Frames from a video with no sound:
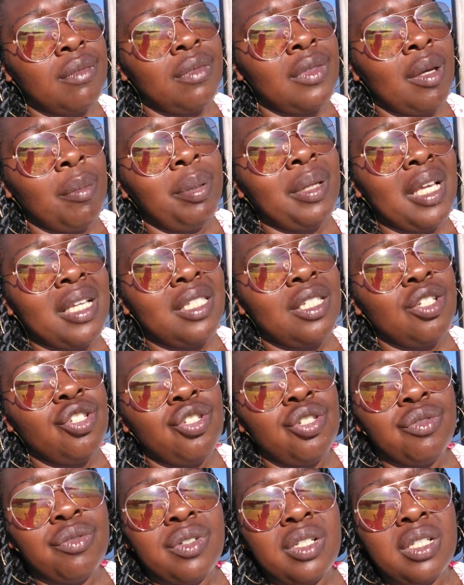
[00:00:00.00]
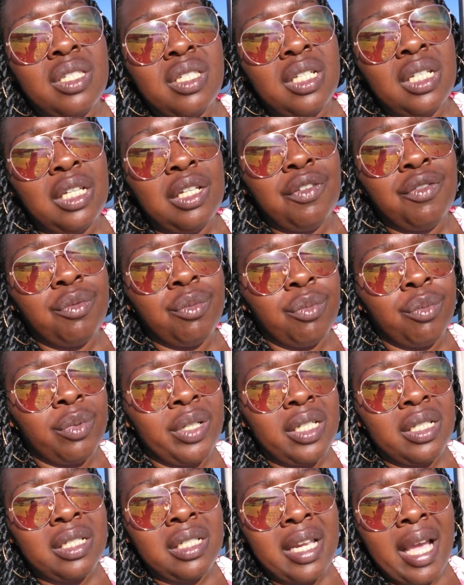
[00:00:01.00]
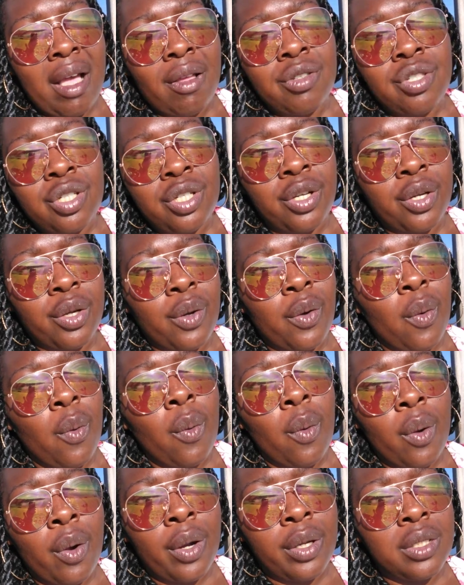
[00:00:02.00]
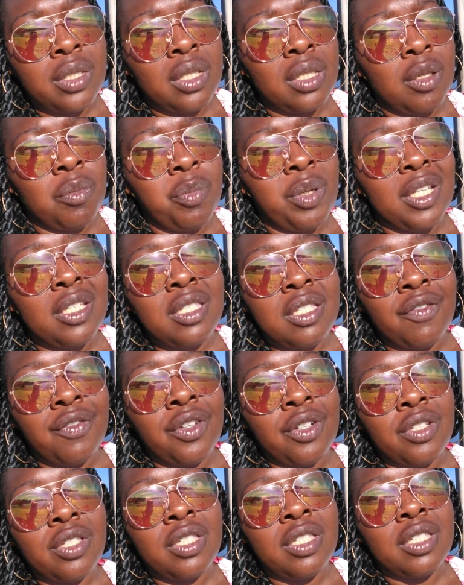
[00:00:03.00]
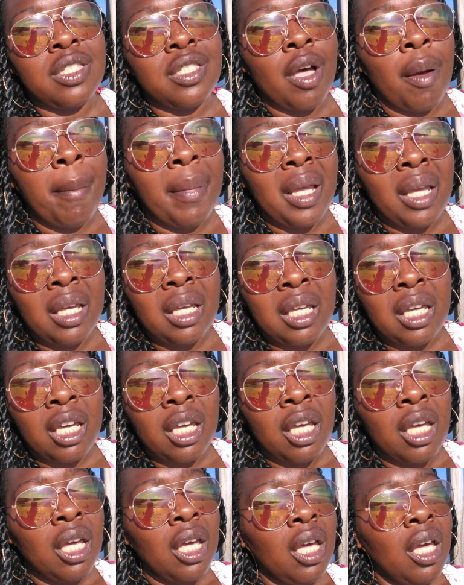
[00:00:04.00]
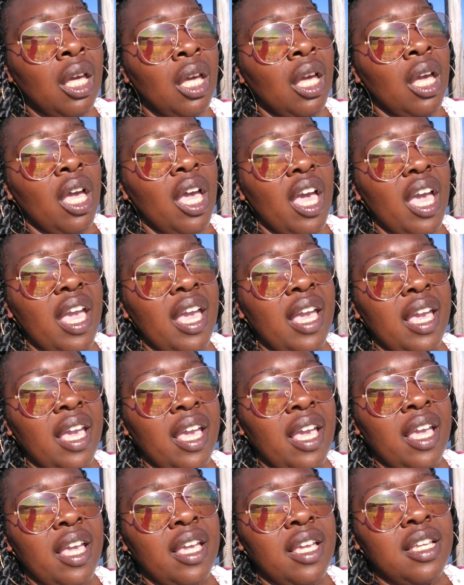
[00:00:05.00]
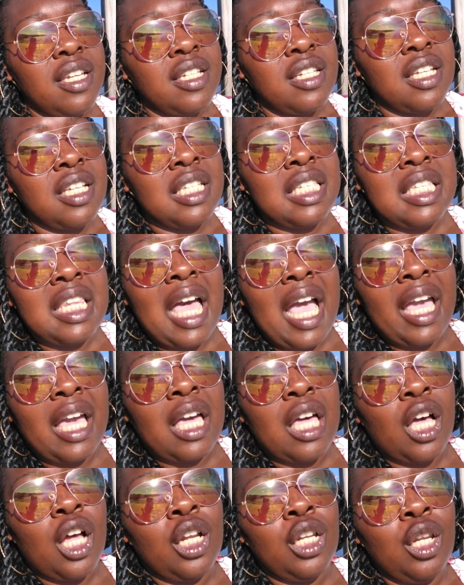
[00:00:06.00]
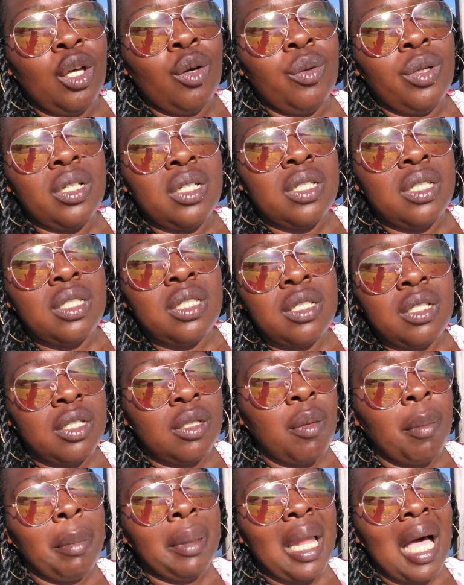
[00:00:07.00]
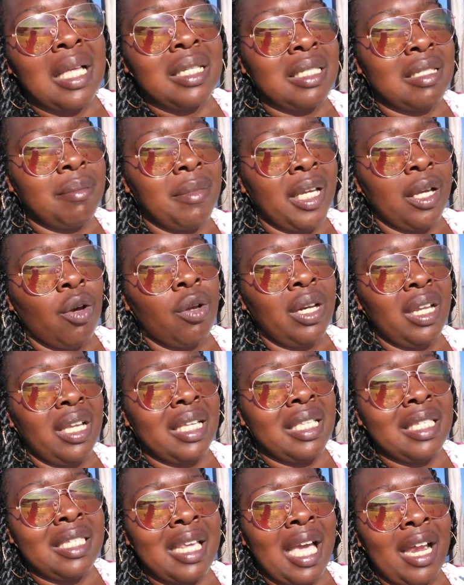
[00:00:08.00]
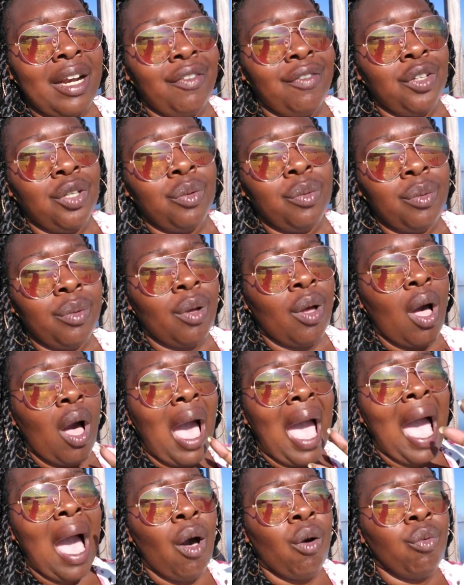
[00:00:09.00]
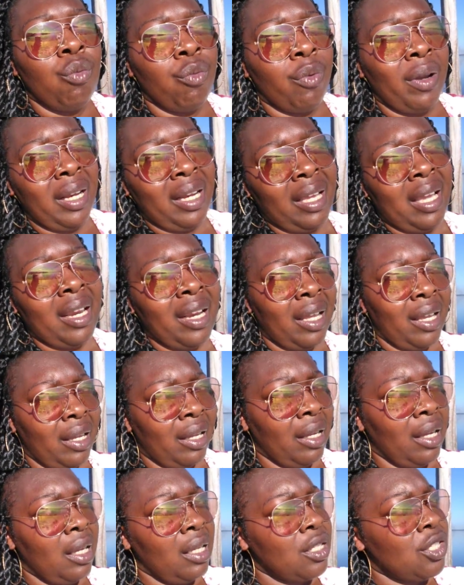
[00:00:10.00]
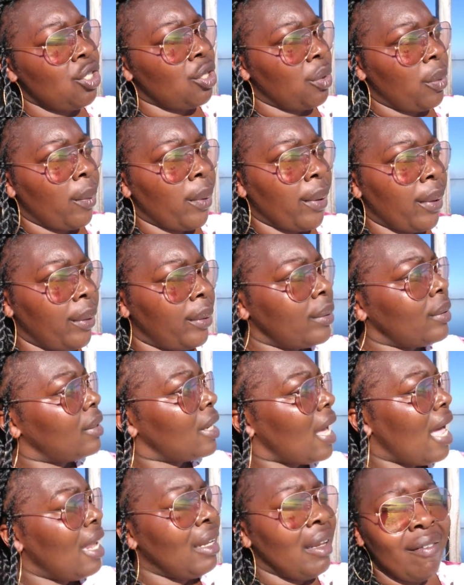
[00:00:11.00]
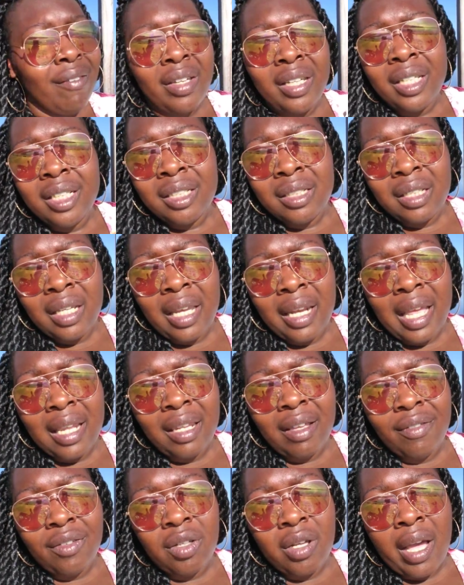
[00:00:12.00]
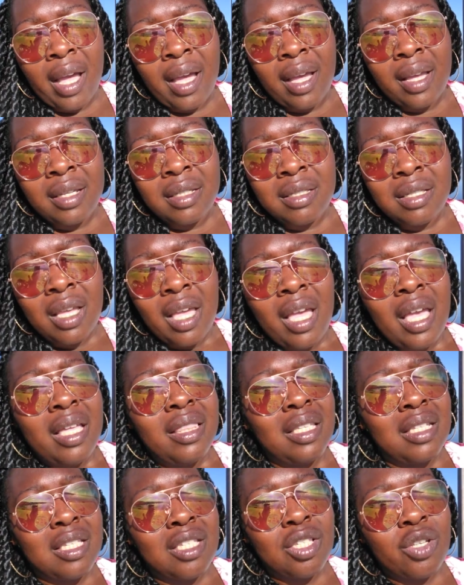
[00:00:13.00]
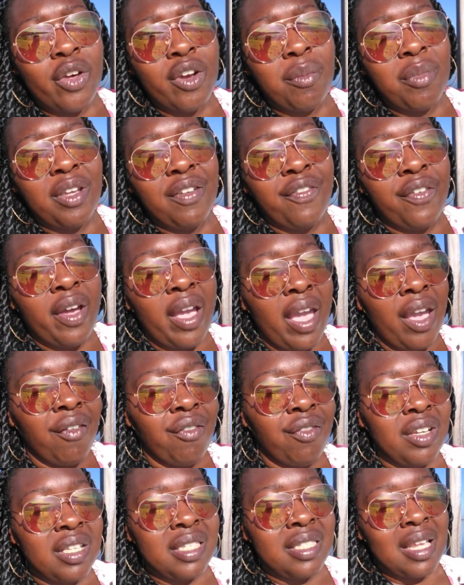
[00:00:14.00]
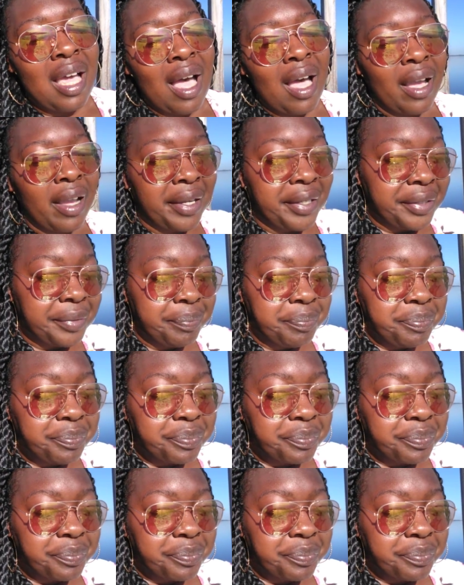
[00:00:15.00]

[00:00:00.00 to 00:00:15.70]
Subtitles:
the blessings you receive reach down to your core, to the pits of your stomach, and it's like a lotus blossoming on the inside of you, out radiating to the world. I love it, and I love you guys. This is going to be for every sign.